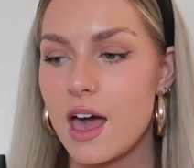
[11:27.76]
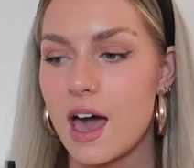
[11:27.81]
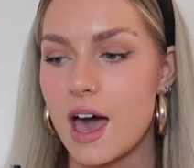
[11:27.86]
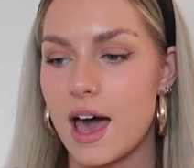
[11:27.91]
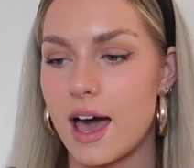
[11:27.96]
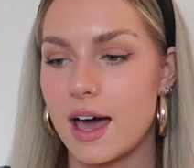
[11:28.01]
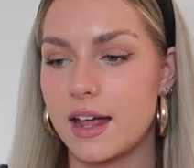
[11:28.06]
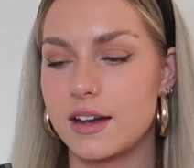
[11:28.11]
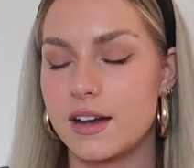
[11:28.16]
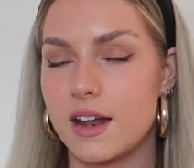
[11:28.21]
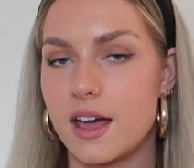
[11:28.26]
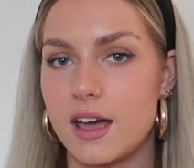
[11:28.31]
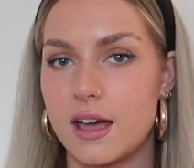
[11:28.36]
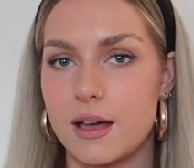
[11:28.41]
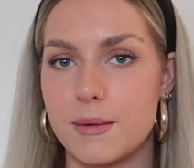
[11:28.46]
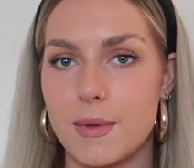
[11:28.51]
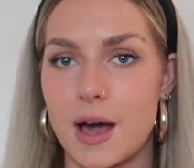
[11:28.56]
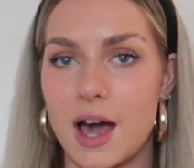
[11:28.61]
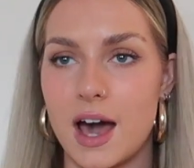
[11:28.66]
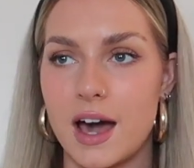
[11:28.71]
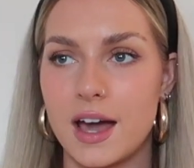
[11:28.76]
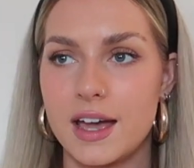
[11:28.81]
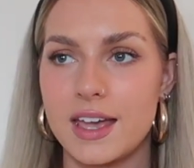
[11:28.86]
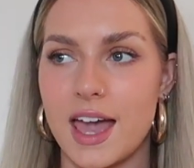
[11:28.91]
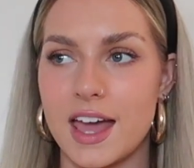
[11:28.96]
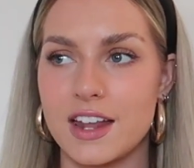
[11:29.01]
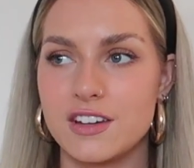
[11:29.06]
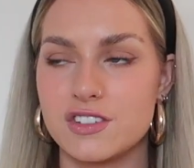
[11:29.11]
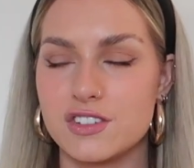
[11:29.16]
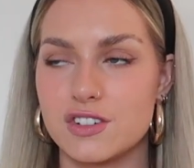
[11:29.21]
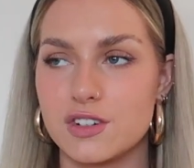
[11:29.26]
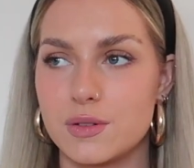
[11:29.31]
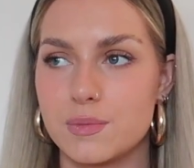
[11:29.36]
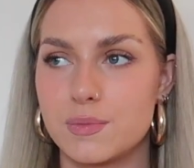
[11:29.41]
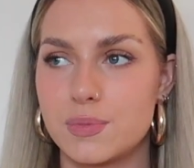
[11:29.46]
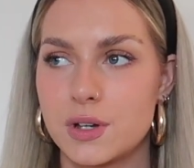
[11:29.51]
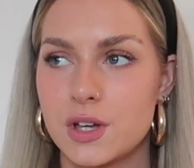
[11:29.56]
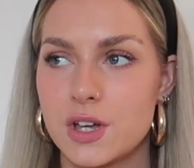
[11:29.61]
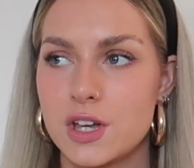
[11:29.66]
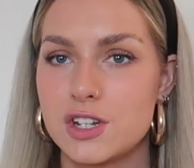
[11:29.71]
And I ended
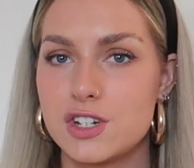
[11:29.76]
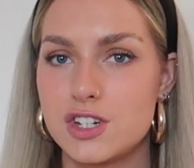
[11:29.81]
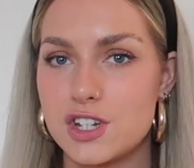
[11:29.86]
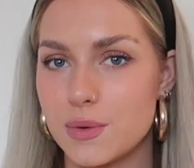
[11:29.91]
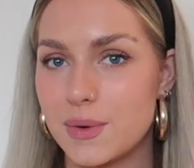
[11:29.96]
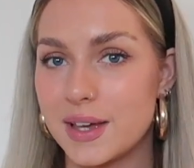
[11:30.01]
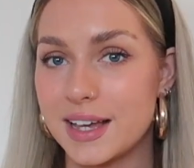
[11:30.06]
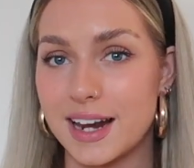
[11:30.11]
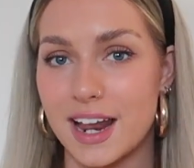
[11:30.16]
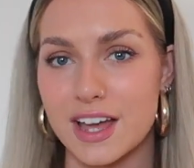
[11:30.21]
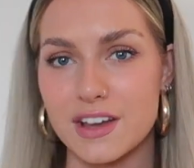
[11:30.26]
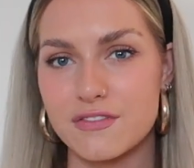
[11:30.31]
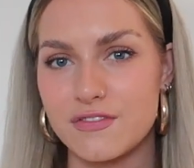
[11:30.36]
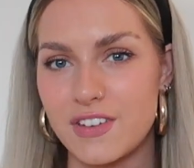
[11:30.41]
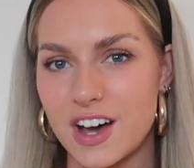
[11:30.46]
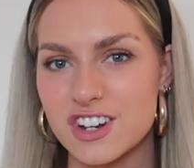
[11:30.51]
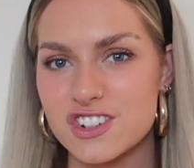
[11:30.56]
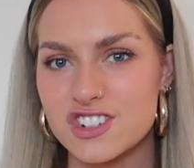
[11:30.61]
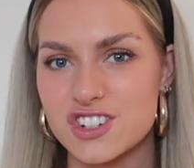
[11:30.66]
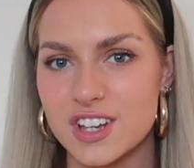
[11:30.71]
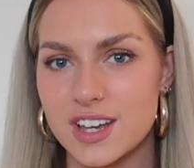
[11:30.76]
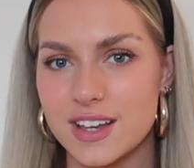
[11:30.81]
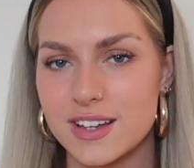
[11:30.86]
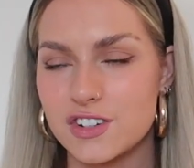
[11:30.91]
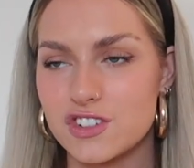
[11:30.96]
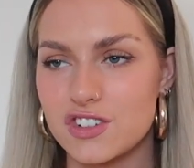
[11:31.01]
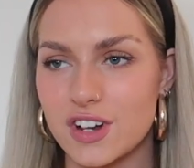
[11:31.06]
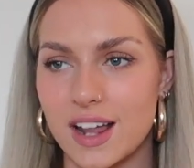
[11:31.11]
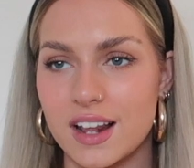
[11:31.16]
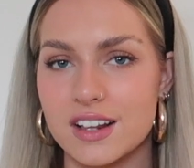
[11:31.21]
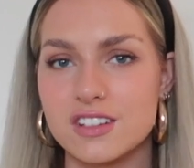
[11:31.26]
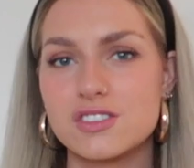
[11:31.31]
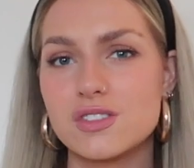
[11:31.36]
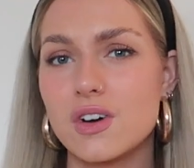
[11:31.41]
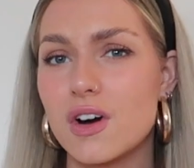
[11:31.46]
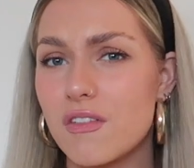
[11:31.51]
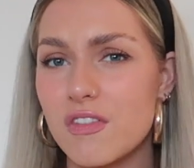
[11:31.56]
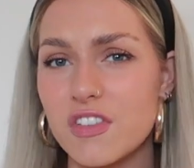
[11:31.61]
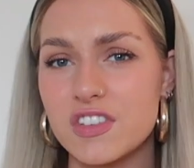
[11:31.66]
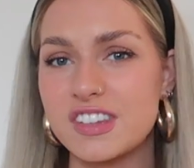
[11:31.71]
up doing like fashion,
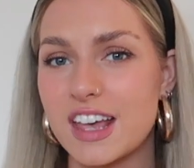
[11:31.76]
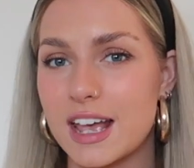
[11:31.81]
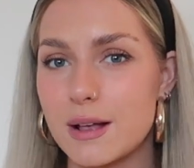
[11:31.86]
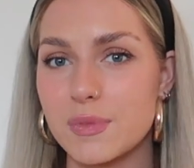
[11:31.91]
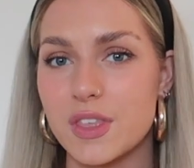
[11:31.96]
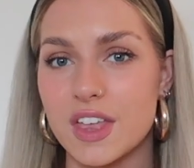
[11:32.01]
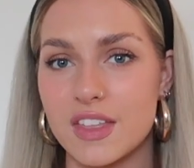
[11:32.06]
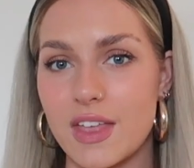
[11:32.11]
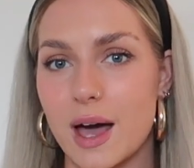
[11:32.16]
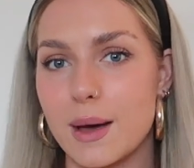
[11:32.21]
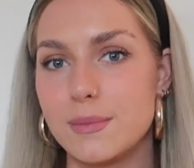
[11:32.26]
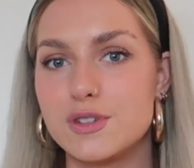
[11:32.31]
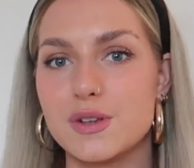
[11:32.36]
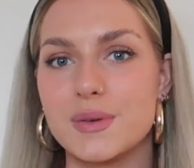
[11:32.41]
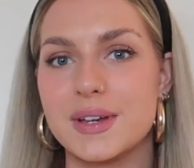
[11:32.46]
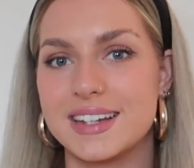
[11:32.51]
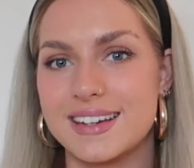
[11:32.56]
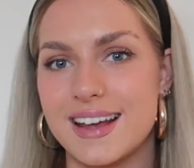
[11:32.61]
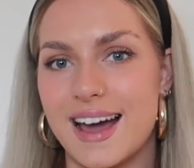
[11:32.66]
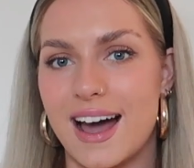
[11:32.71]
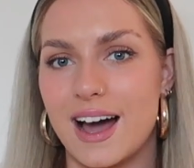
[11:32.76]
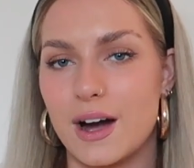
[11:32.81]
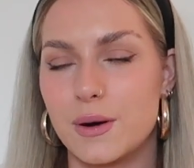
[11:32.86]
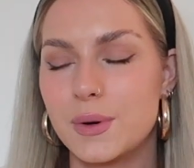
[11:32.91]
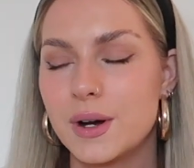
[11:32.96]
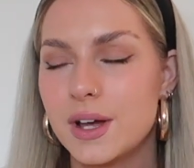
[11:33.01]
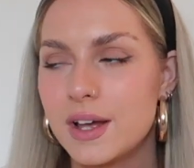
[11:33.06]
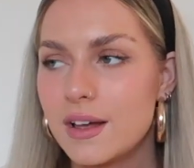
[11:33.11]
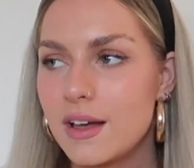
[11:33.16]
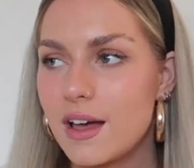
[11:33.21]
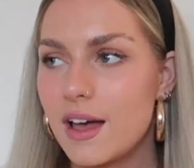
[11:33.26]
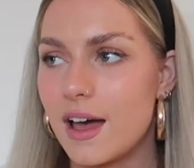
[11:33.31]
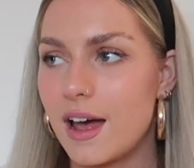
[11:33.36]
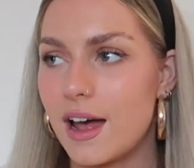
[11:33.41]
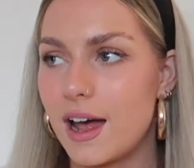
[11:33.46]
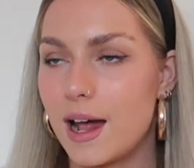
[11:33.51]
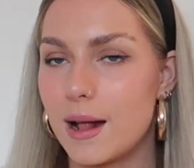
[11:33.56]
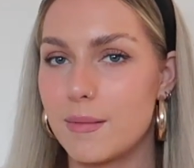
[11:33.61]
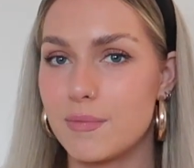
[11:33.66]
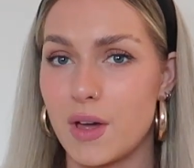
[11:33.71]
sort of the same thing that I'm doing now.
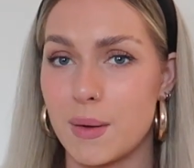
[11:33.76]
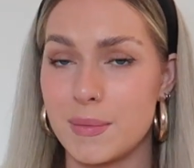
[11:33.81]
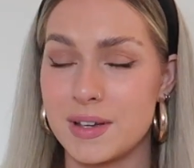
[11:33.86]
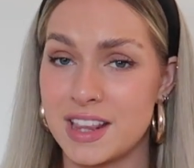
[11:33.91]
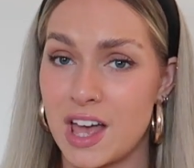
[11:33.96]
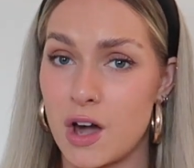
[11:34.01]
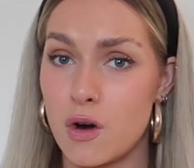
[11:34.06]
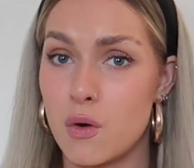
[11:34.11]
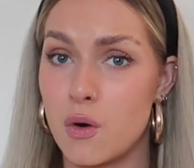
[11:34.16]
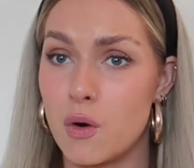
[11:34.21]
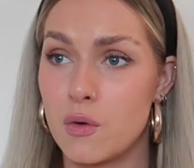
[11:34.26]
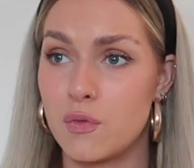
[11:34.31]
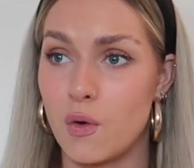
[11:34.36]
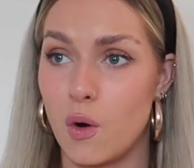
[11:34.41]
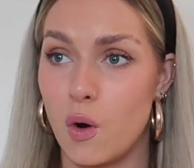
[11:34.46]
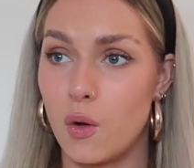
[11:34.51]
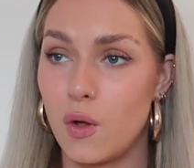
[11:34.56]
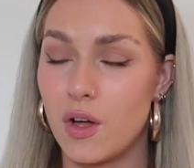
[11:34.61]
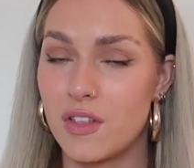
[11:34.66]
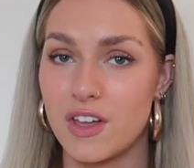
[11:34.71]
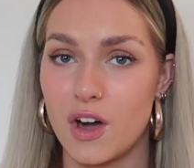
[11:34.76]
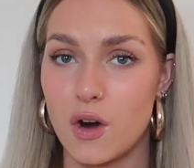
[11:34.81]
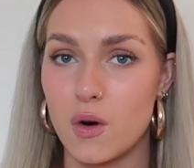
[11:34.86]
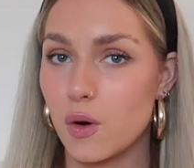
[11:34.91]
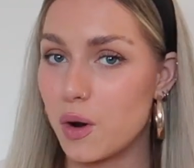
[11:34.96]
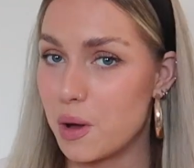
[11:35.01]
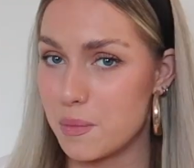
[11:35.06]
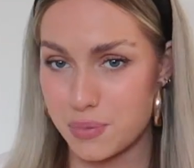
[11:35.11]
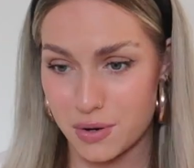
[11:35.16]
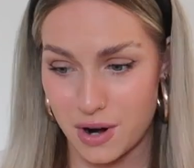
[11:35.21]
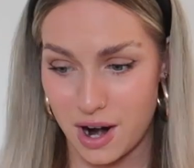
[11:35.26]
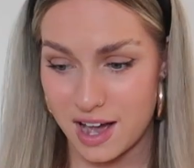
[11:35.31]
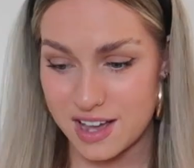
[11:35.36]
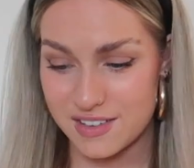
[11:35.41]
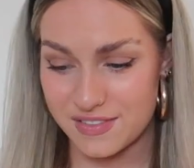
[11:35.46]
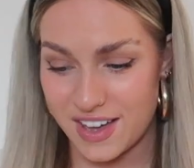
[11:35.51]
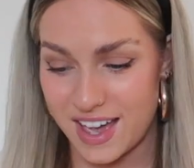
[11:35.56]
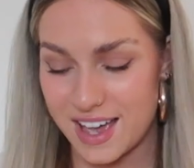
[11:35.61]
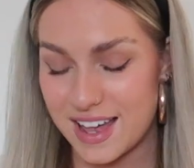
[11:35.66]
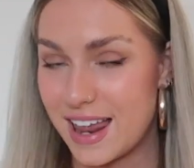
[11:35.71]
I mean, they're awful. They're all on
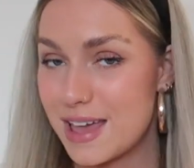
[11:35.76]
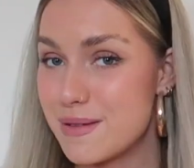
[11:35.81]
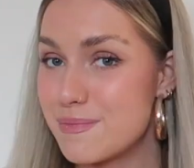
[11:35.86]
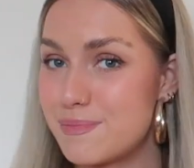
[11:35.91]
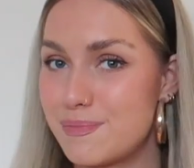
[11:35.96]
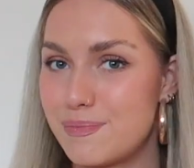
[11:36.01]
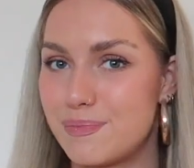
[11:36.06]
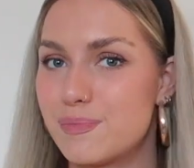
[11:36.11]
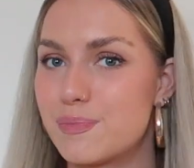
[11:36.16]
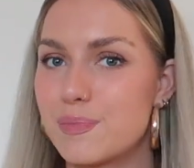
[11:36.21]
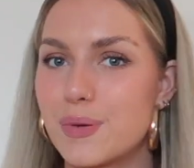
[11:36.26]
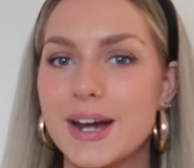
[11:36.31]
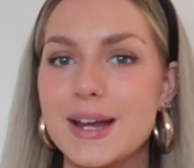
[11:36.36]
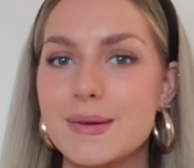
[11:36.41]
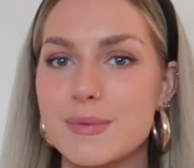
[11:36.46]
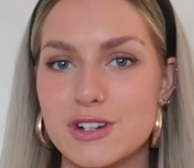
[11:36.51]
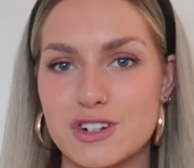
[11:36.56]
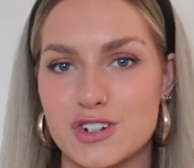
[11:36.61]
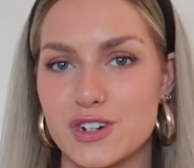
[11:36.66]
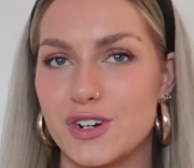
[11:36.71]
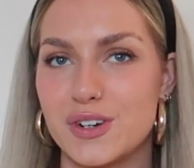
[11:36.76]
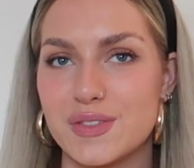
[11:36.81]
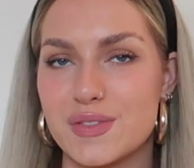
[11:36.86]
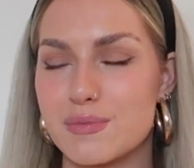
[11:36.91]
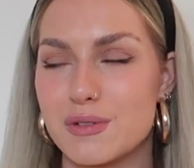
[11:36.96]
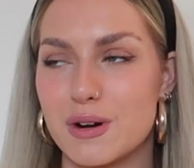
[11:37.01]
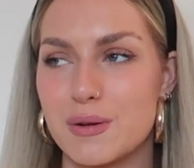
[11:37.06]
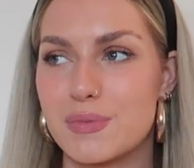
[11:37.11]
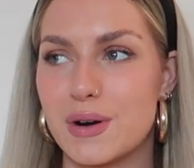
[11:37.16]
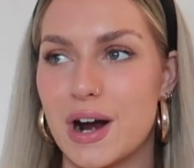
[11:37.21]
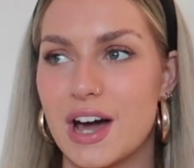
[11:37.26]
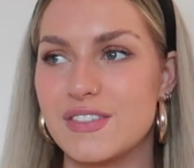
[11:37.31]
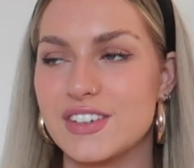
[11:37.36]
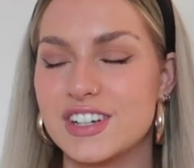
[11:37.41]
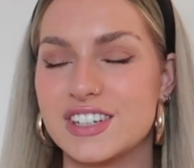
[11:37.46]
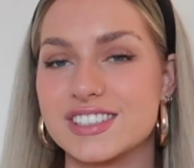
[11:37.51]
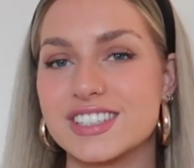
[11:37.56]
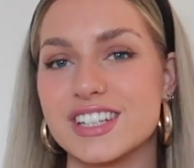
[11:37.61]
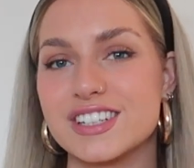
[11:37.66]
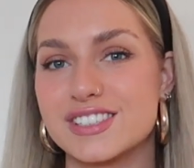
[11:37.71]
private, like pretty much all of them are on private
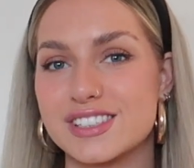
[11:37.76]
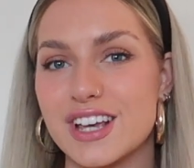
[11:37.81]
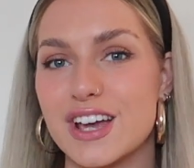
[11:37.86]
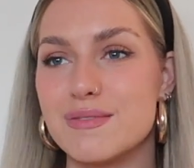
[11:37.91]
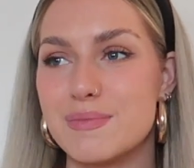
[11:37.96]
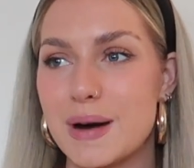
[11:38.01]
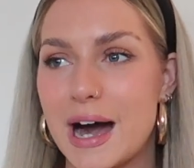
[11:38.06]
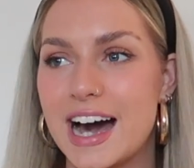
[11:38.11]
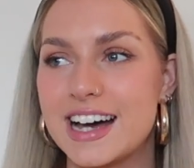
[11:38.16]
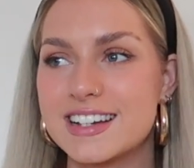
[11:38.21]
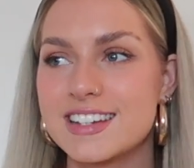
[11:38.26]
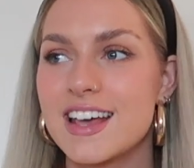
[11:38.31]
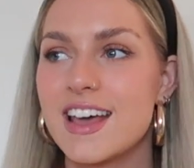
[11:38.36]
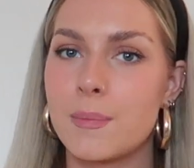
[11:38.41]
because they're so bad.